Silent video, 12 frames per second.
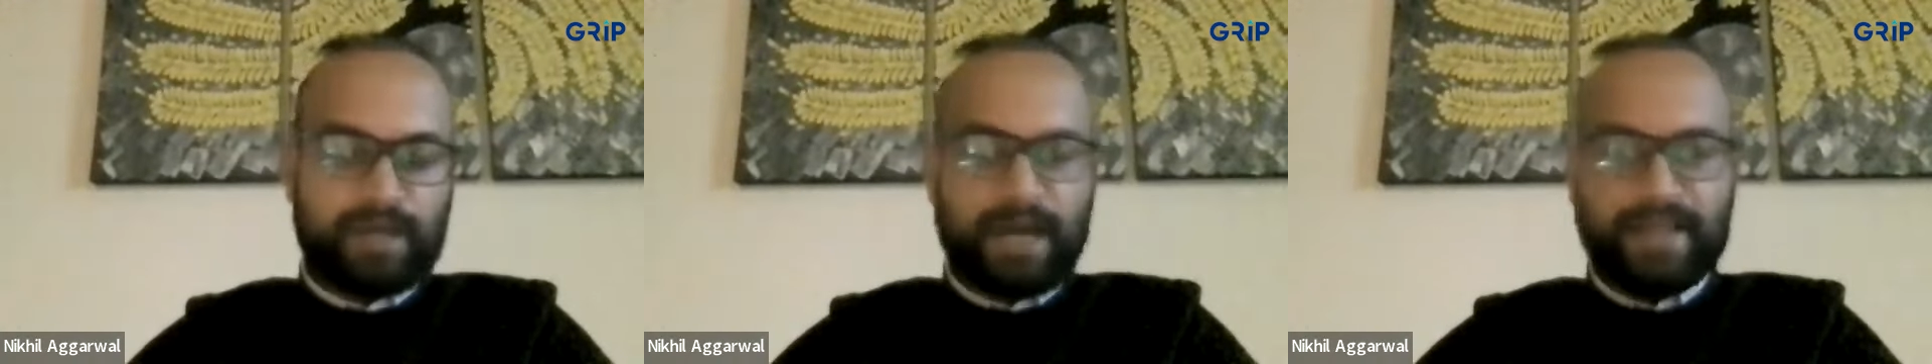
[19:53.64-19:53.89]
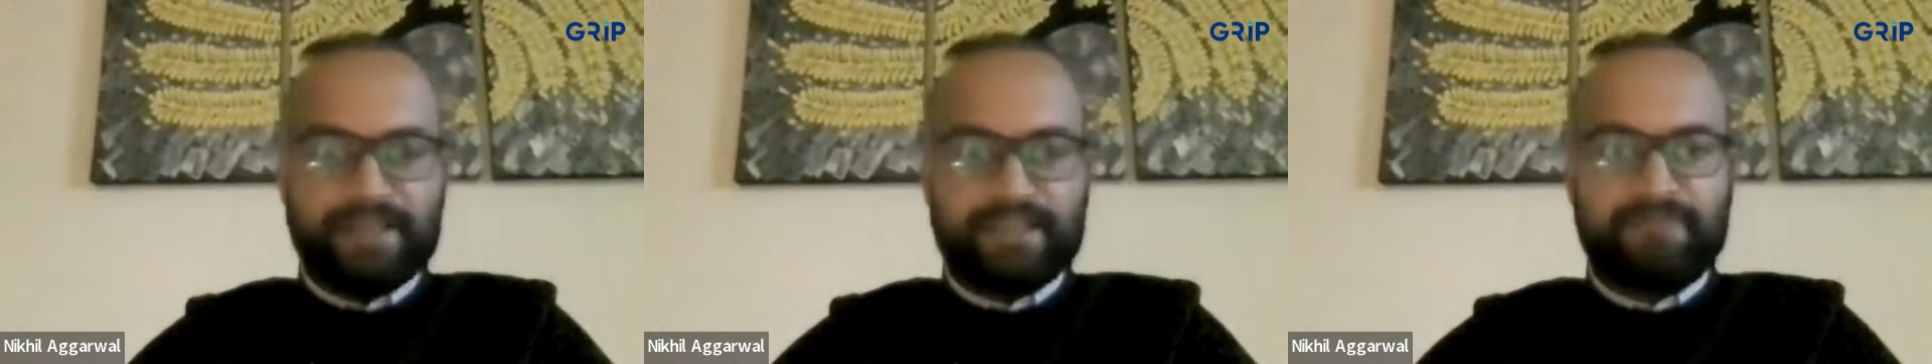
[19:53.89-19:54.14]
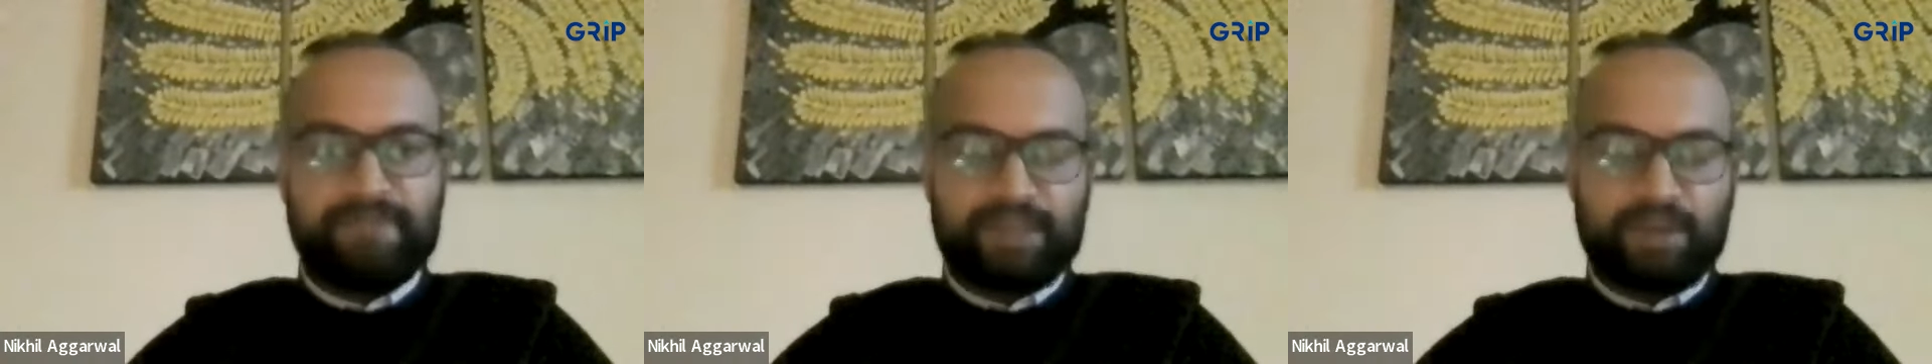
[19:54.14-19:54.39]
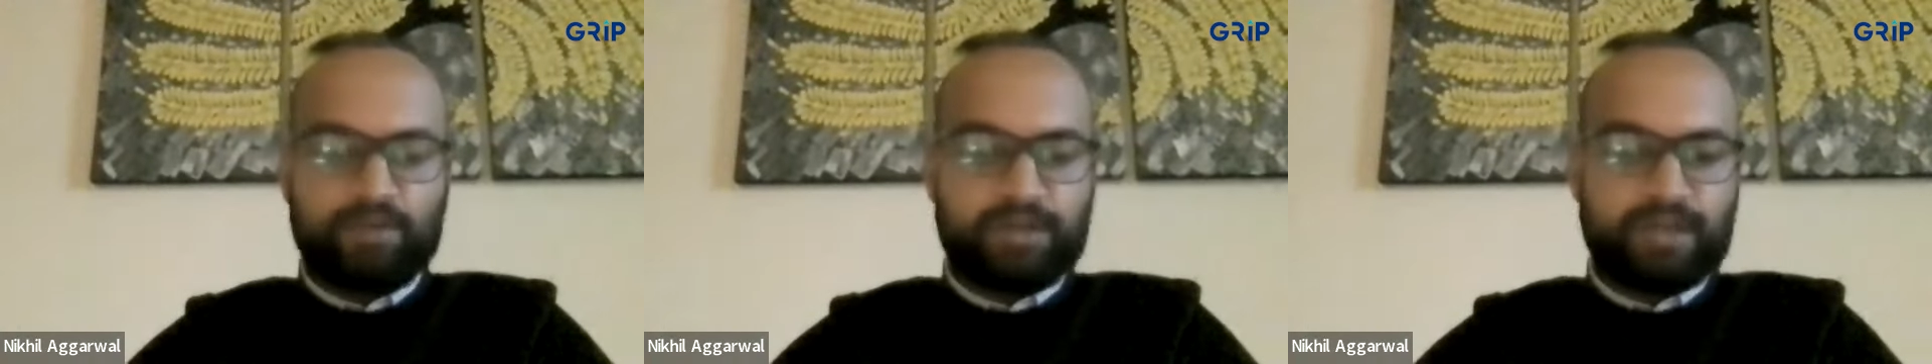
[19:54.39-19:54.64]
I think, somewhere
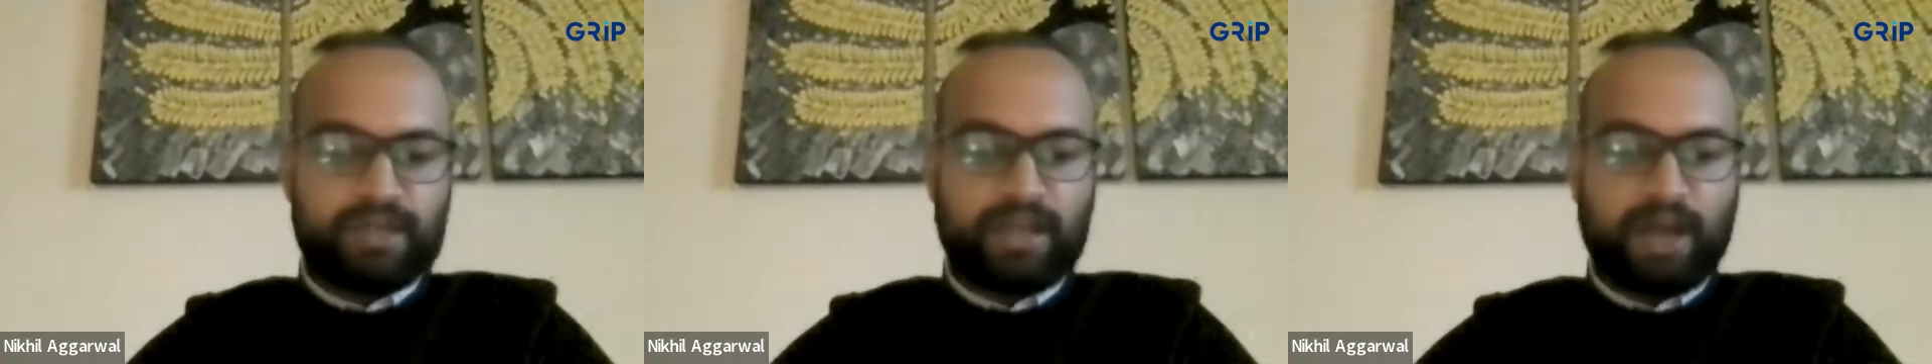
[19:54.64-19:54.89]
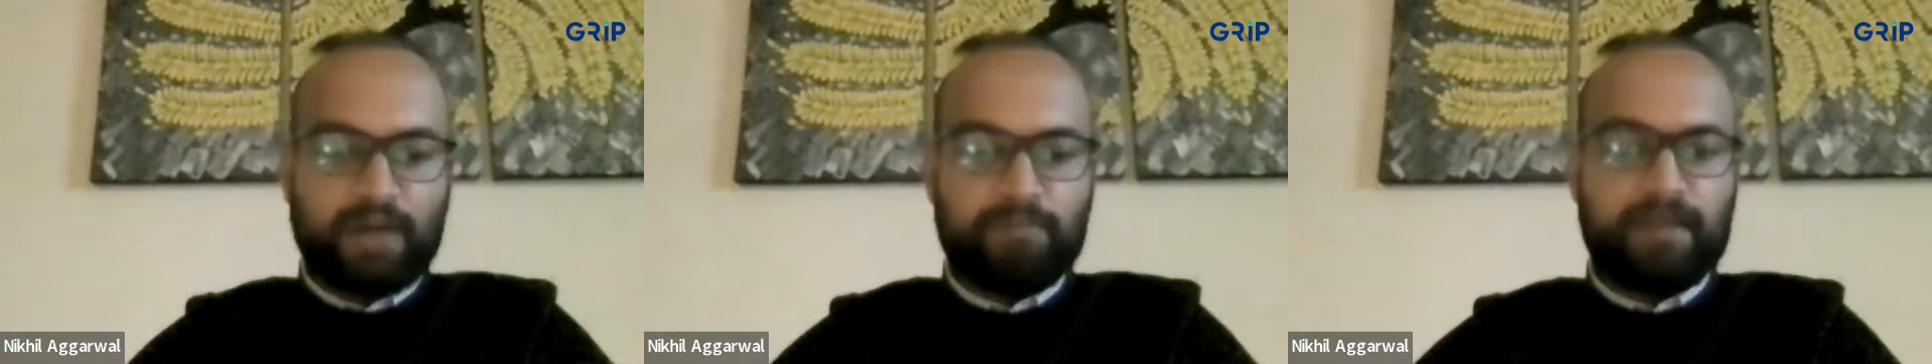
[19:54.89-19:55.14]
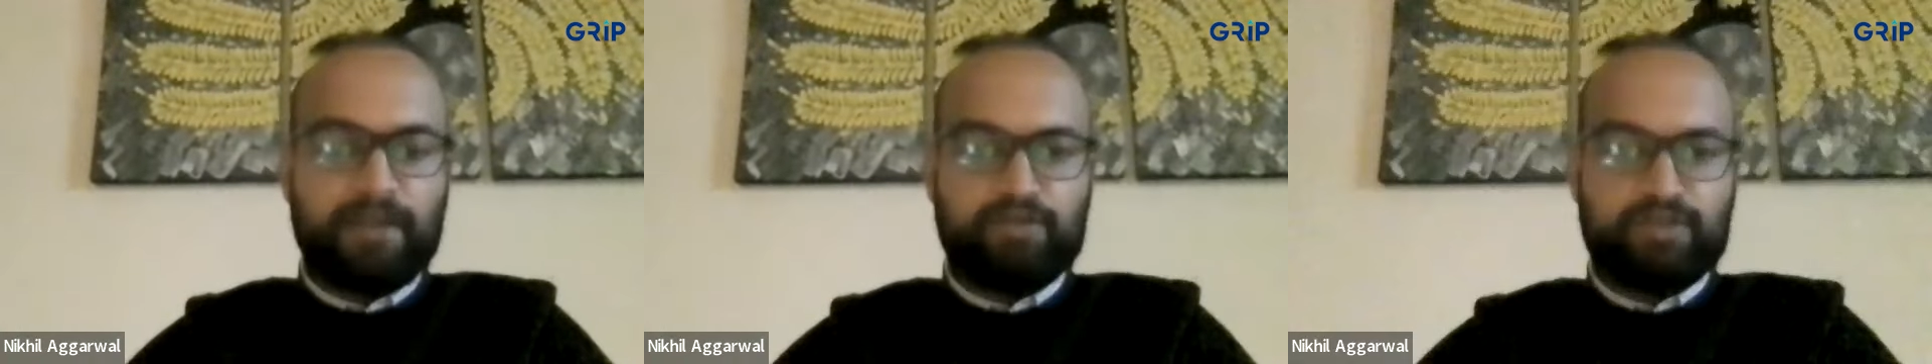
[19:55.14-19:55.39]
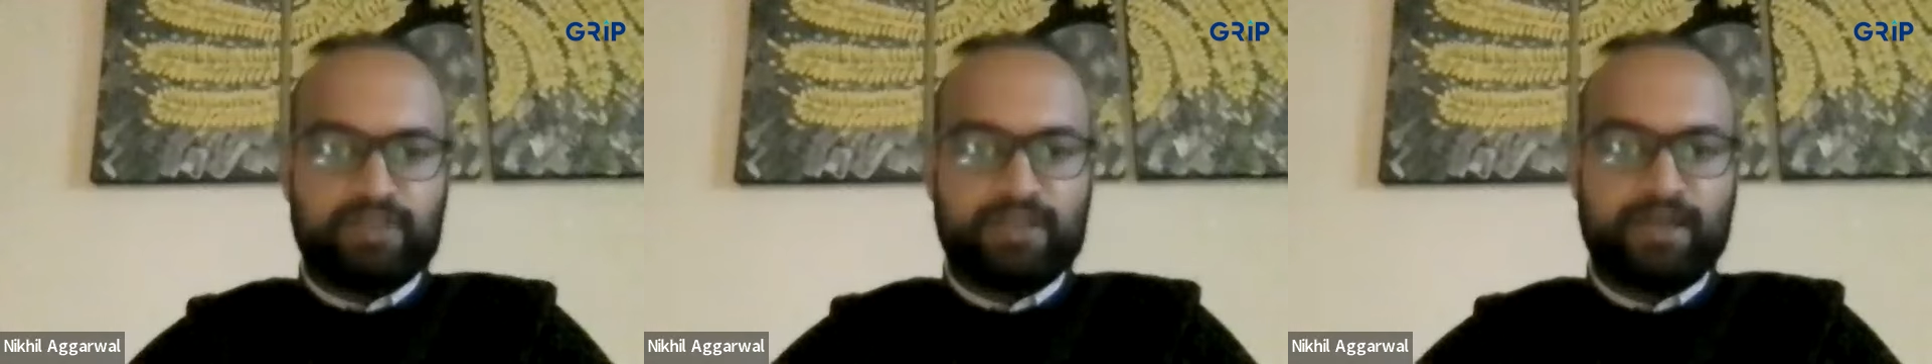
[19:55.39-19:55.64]
sounded an alarm bell
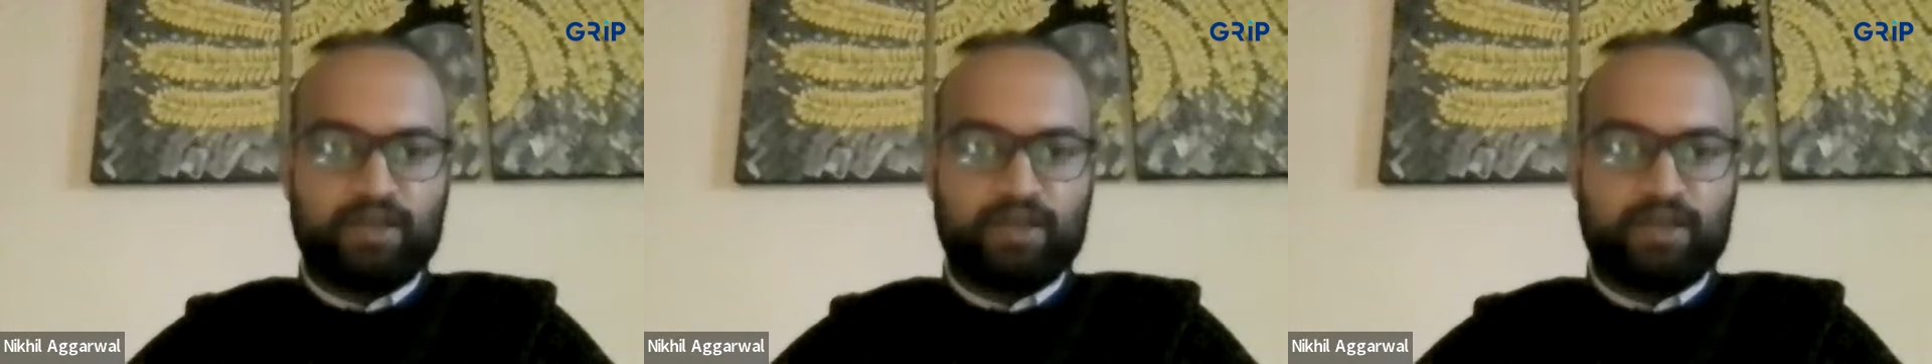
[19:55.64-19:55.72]
to say,